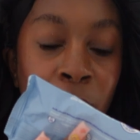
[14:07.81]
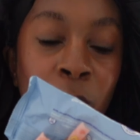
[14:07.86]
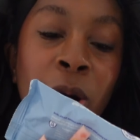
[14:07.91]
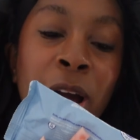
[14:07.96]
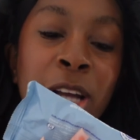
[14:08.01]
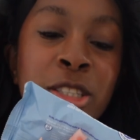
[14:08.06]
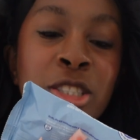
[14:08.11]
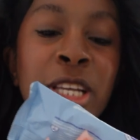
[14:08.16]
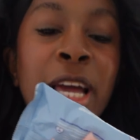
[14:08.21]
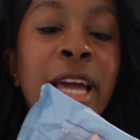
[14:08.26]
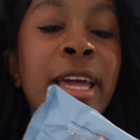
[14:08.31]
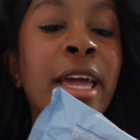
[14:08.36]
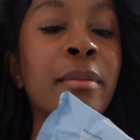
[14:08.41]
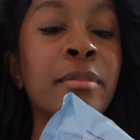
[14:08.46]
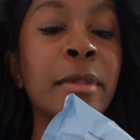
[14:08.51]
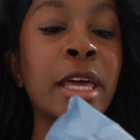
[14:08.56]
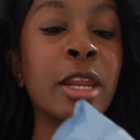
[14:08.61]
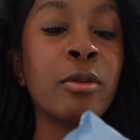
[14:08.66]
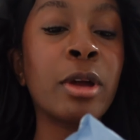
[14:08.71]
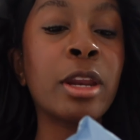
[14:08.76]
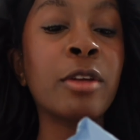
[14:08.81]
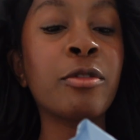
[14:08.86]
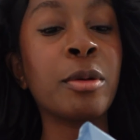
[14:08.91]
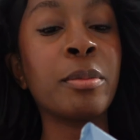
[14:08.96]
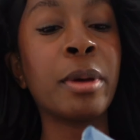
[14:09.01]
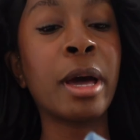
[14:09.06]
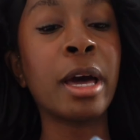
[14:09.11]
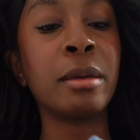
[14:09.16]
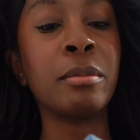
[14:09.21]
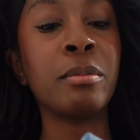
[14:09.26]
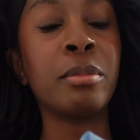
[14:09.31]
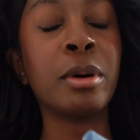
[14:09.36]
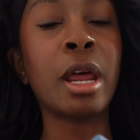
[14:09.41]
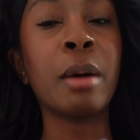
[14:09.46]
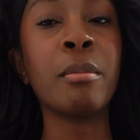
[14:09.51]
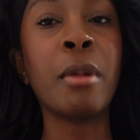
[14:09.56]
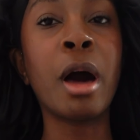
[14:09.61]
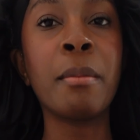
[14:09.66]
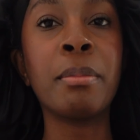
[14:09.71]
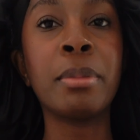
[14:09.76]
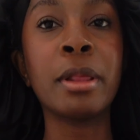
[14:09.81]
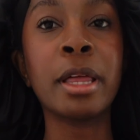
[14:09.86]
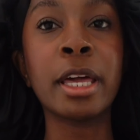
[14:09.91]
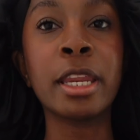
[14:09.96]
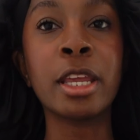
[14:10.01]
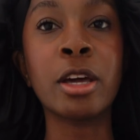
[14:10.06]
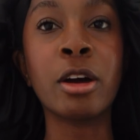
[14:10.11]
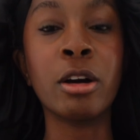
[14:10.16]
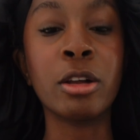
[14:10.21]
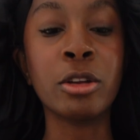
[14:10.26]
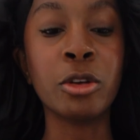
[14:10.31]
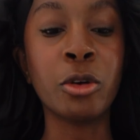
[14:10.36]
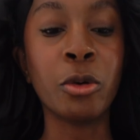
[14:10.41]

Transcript: Oh, actually I am getting ready for bed, but I'm not planning on